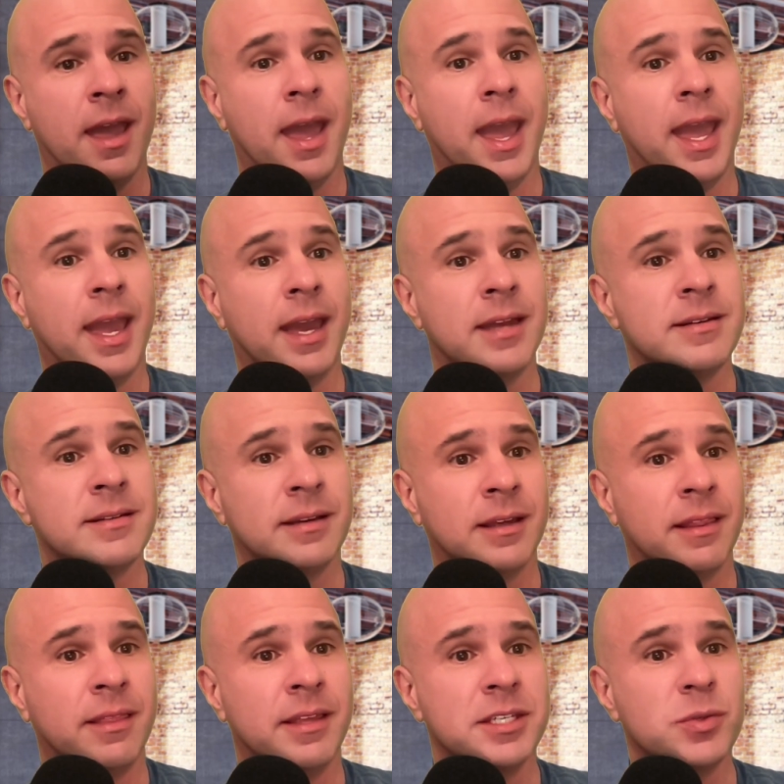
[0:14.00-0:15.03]
And
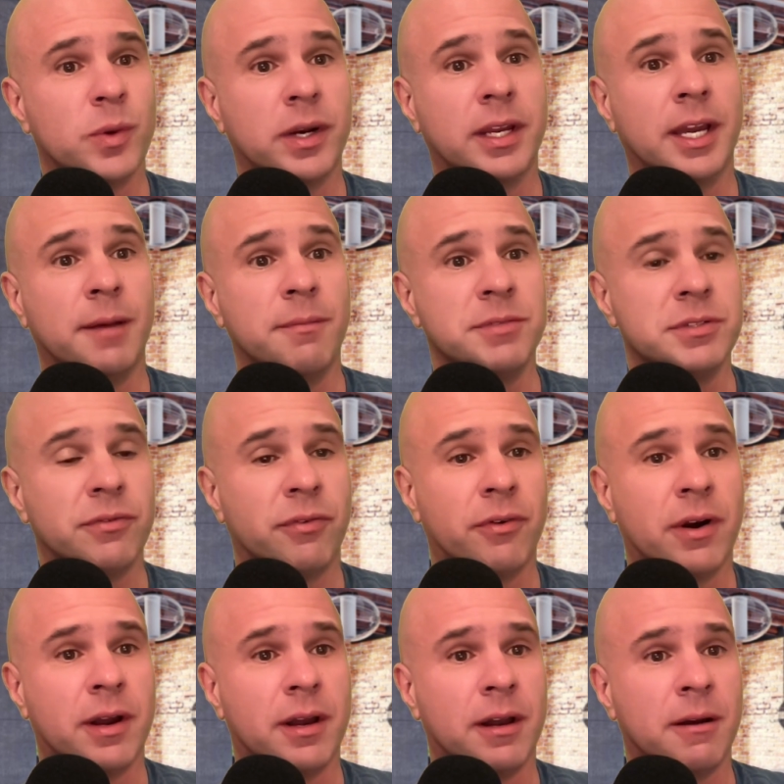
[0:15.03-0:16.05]
this one comes
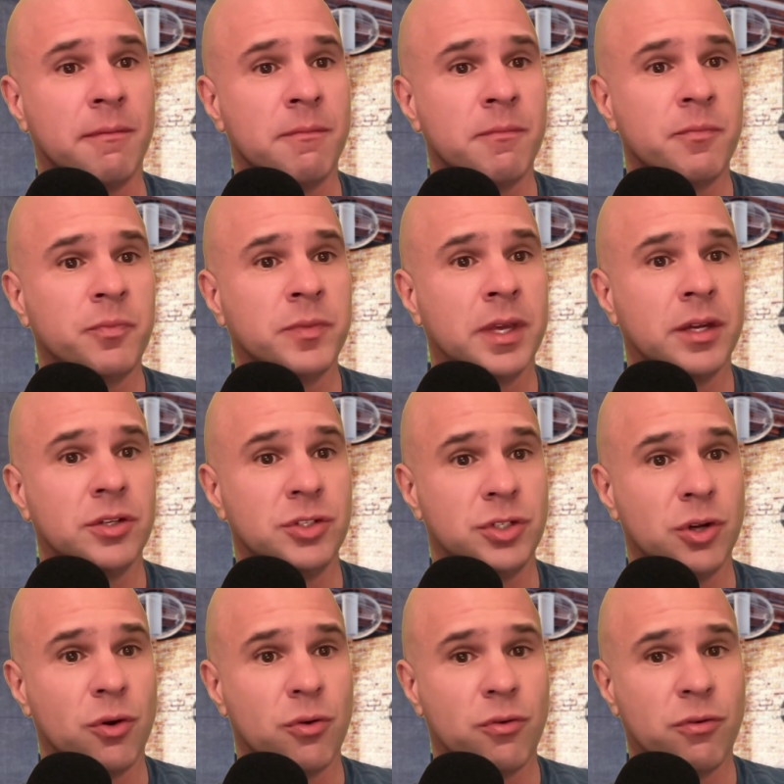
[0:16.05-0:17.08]
from
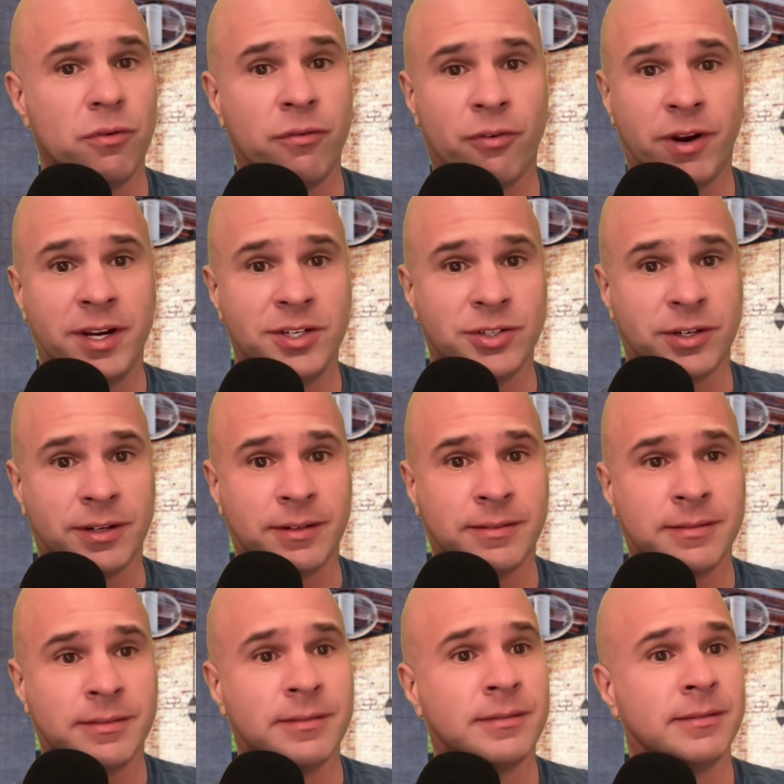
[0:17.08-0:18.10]
Joe Frazier.
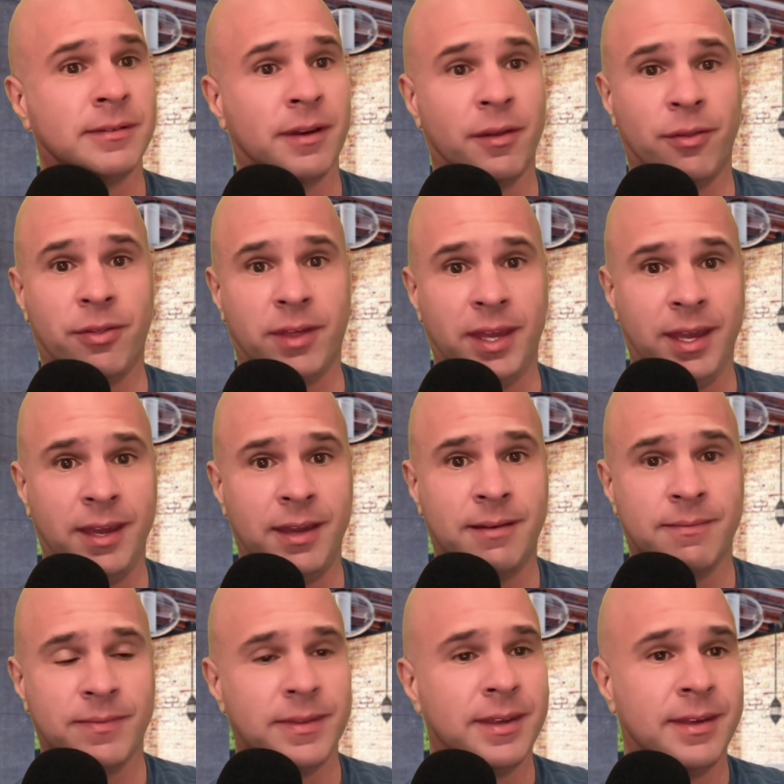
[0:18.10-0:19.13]
The
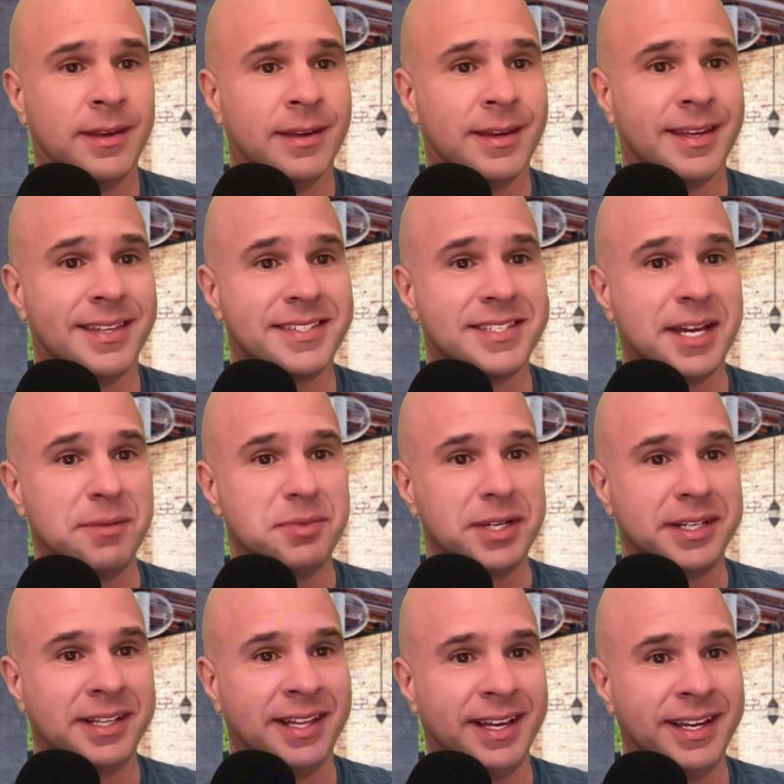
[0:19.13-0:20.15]

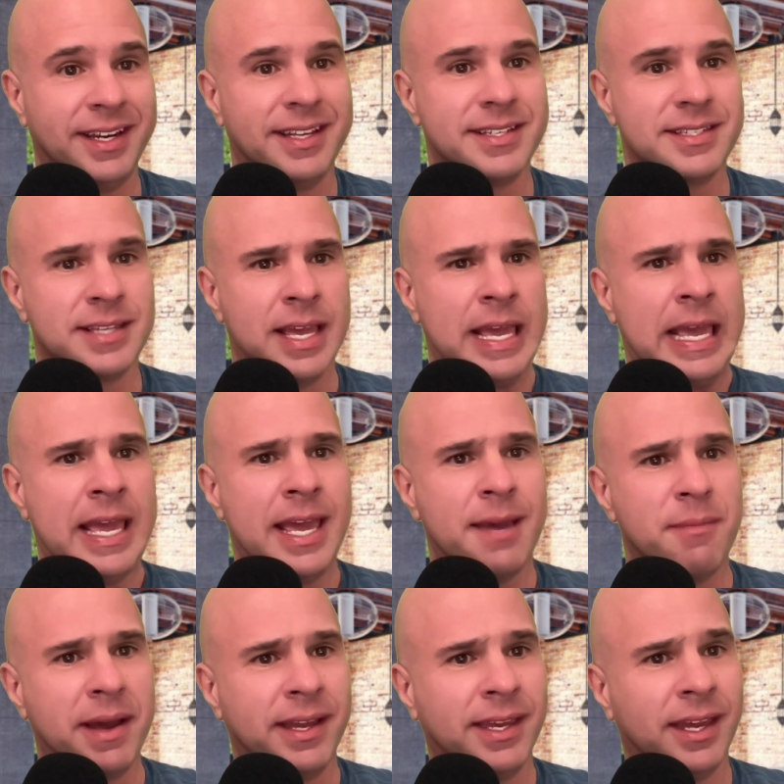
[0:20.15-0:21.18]
subject line is,
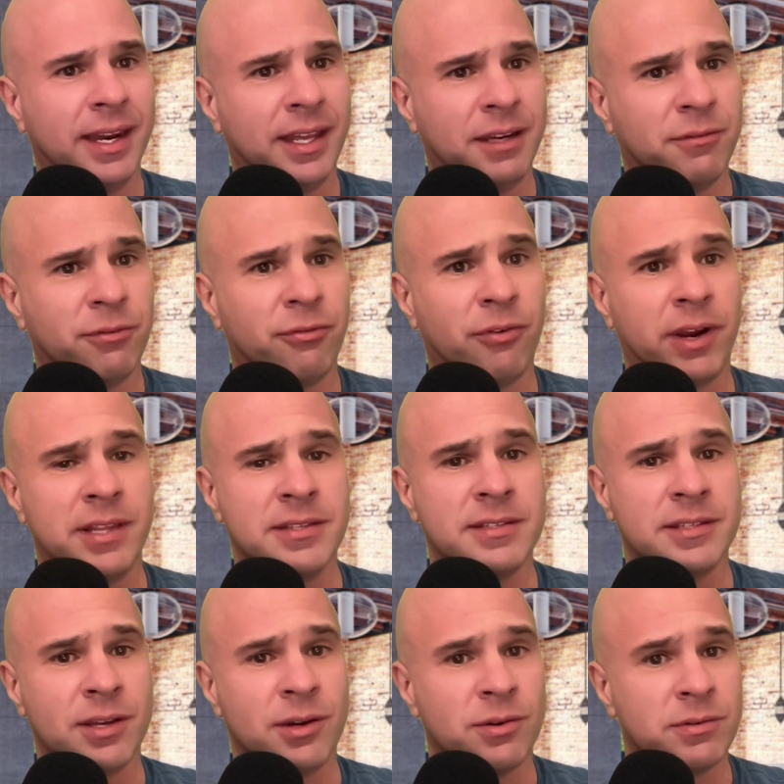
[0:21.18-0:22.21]
am I getting
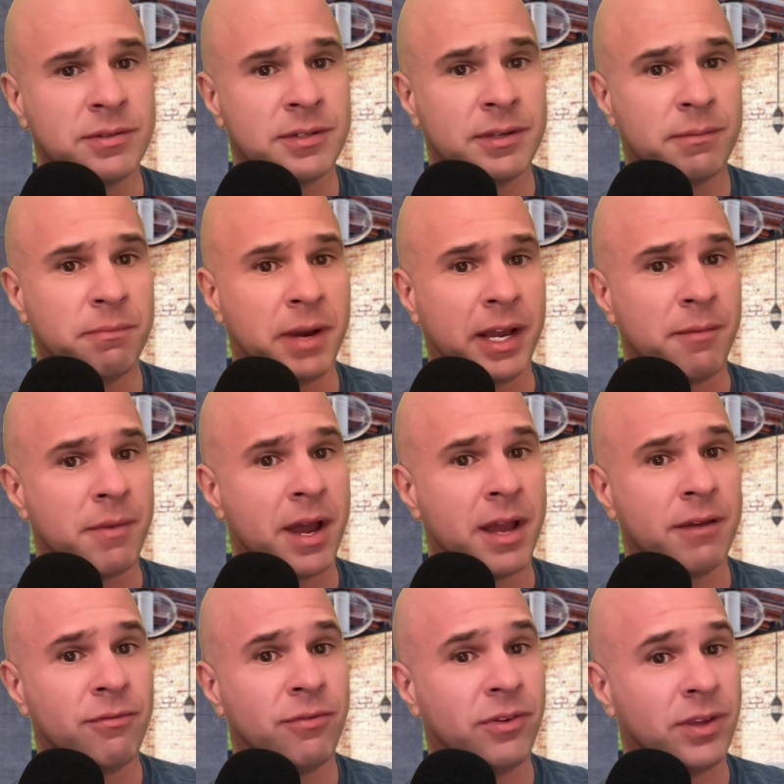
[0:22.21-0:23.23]
friend-zoned by
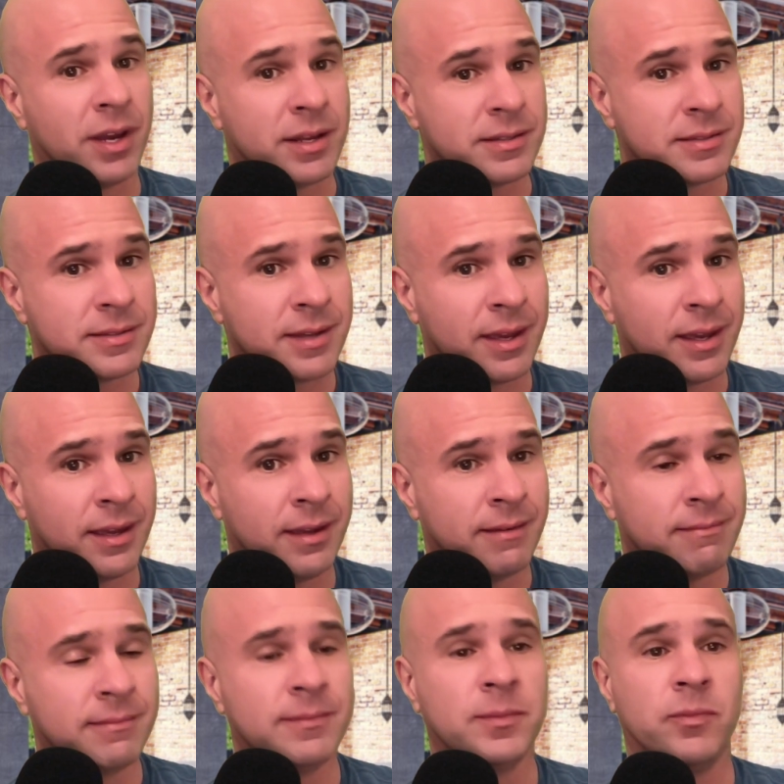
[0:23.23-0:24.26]
my
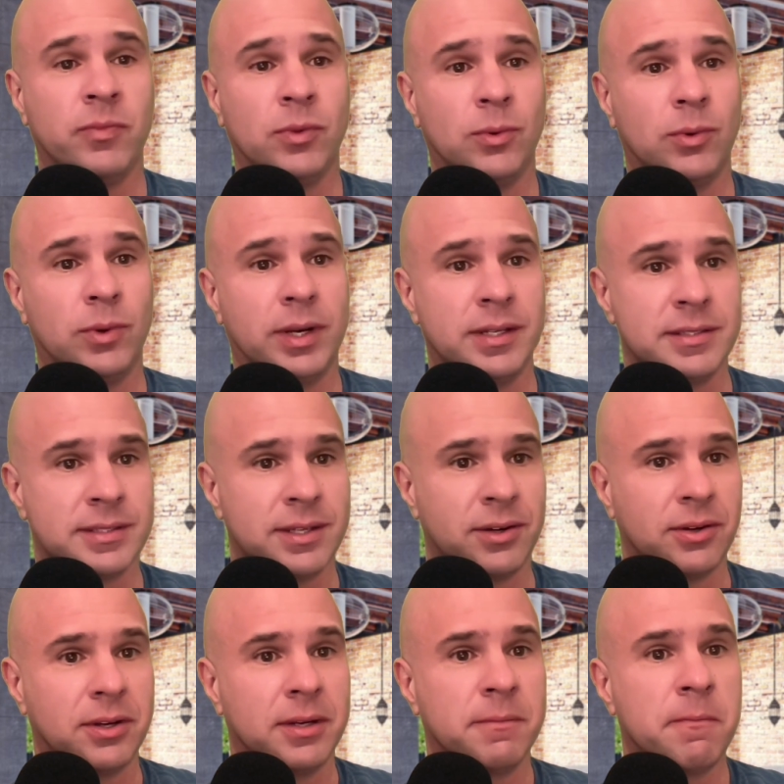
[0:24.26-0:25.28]
fiancé? Well, that doesn't
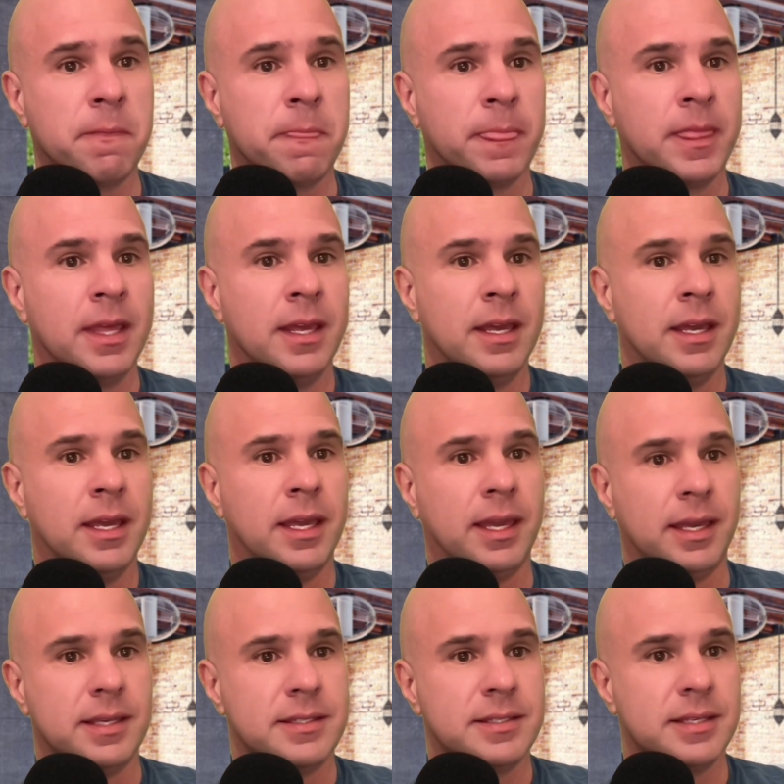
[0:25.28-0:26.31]
sound good.
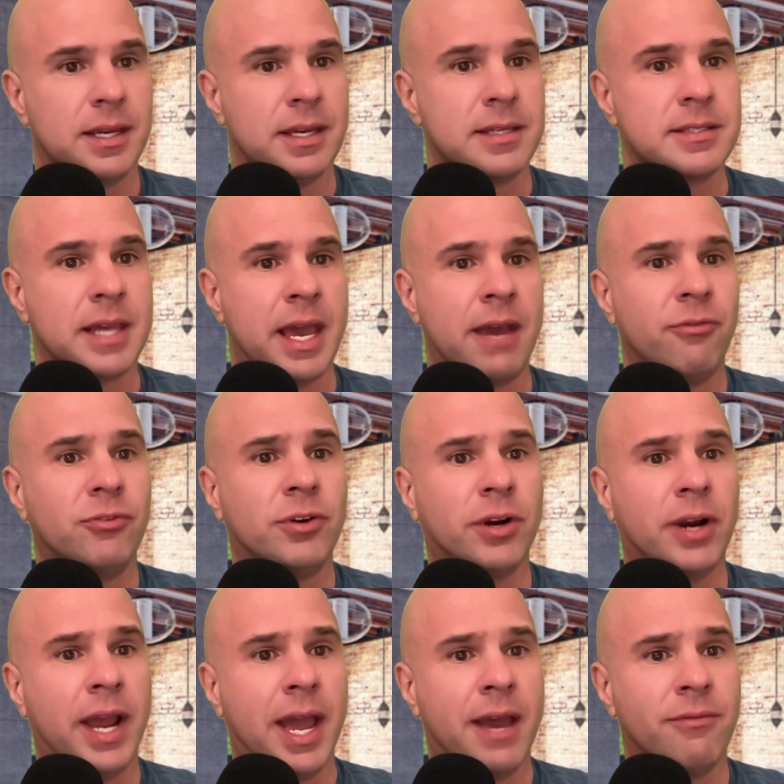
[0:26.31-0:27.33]
He says,
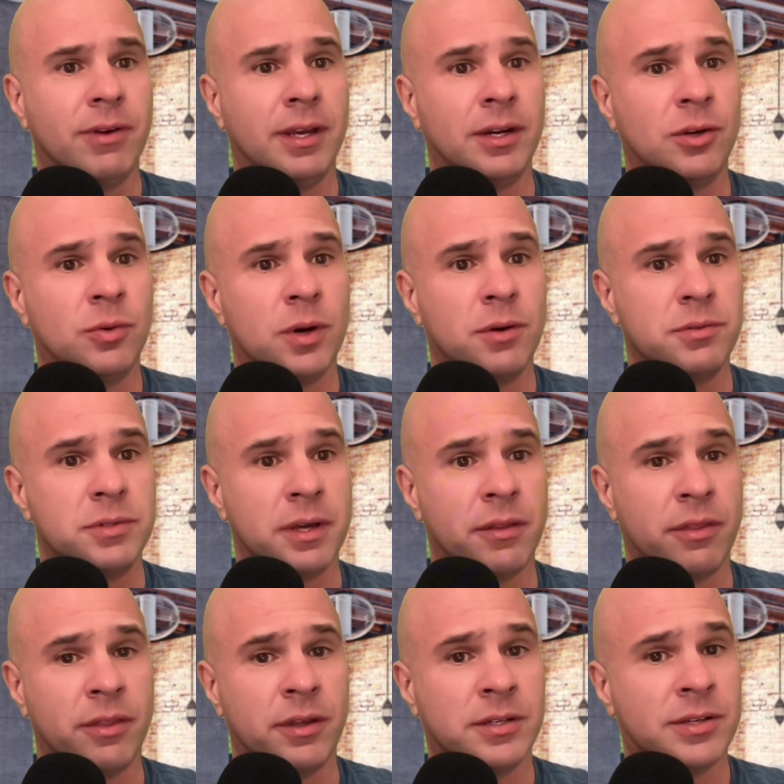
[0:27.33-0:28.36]
after having, quote,
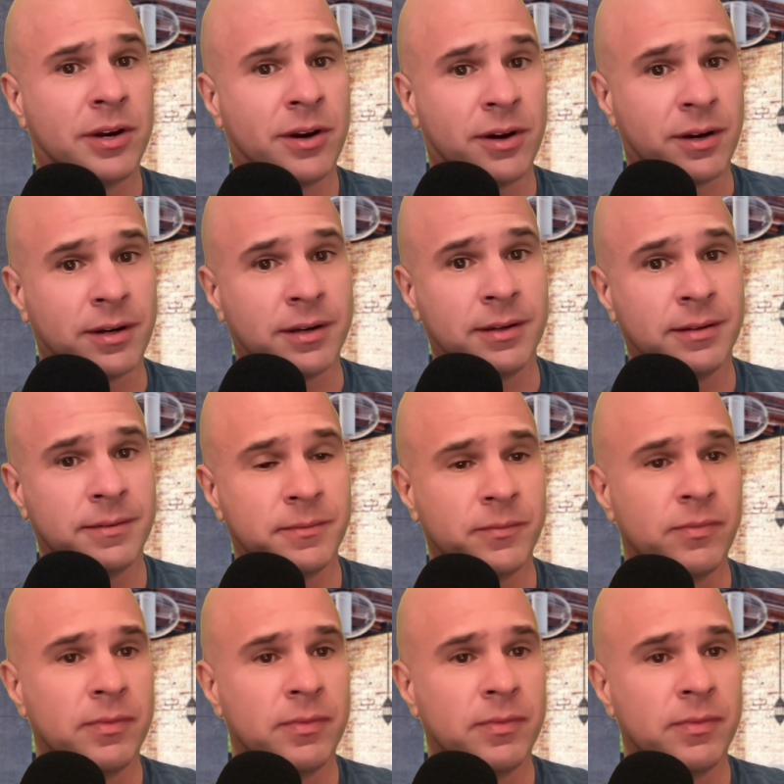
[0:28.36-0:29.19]
the talk,